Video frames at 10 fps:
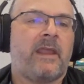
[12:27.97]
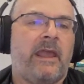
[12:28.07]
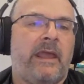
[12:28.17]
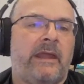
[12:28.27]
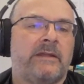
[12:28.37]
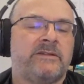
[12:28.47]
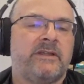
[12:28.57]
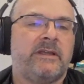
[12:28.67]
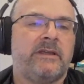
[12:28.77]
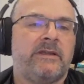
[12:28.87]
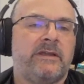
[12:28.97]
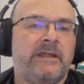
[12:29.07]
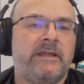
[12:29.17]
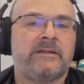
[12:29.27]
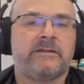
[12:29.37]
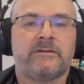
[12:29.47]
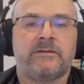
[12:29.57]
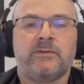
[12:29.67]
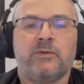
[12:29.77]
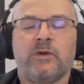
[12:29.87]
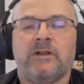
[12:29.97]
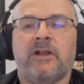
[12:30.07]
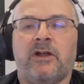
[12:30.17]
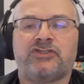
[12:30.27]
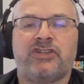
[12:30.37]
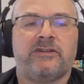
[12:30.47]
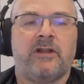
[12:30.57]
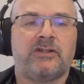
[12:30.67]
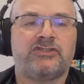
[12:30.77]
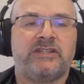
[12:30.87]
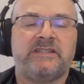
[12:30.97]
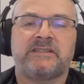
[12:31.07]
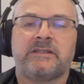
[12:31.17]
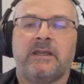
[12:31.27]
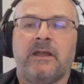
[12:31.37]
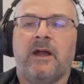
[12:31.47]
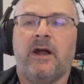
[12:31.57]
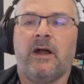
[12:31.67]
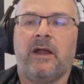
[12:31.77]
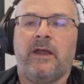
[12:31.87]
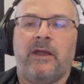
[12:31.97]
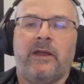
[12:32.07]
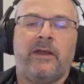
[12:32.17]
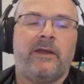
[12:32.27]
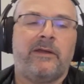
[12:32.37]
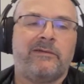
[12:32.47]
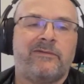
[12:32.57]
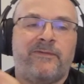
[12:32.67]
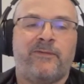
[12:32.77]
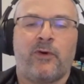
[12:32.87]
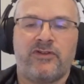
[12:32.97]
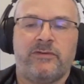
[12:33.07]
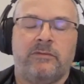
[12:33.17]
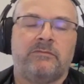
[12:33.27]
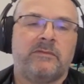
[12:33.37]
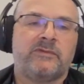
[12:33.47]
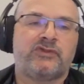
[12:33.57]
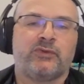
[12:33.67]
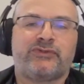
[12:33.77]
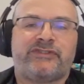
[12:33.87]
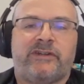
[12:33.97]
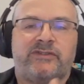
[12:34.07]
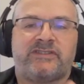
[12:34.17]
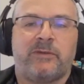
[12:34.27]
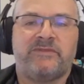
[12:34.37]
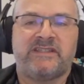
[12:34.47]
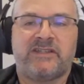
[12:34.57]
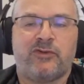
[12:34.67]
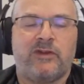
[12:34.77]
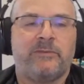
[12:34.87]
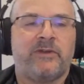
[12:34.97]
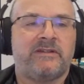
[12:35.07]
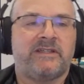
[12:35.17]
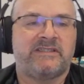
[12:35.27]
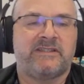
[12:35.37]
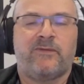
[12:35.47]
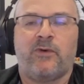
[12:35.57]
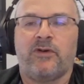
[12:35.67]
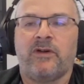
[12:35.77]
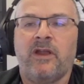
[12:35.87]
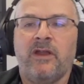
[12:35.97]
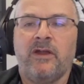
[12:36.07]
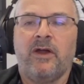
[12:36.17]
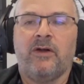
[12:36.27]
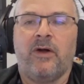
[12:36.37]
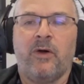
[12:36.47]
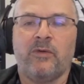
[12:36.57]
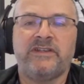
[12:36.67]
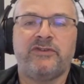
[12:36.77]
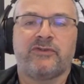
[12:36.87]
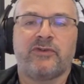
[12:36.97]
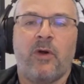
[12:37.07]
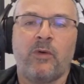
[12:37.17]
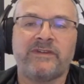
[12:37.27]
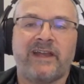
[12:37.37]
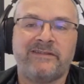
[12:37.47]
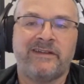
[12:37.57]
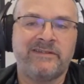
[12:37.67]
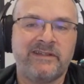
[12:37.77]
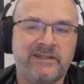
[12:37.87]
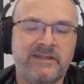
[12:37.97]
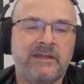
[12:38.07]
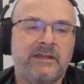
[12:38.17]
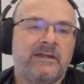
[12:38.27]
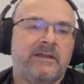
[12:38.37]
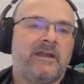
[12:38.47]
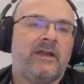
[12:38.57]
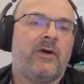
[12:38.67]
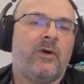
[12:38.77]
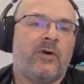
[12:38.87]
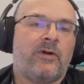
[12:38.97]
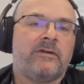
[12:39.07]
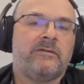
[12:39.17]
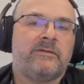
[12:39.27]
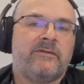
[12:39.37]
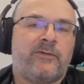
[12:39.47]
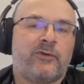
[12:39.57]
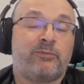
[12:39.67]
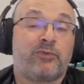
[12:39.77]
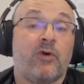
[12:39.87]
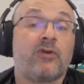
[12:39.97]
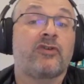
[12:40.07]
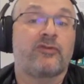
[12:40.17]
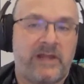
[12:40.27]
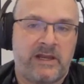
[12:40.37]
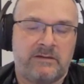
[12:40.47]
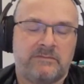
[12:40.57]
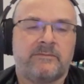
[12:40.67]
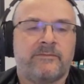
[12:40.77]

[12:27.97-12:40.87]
and it will launch technologies for you. So there's some disagreement. Is it for only your own identity or for brokering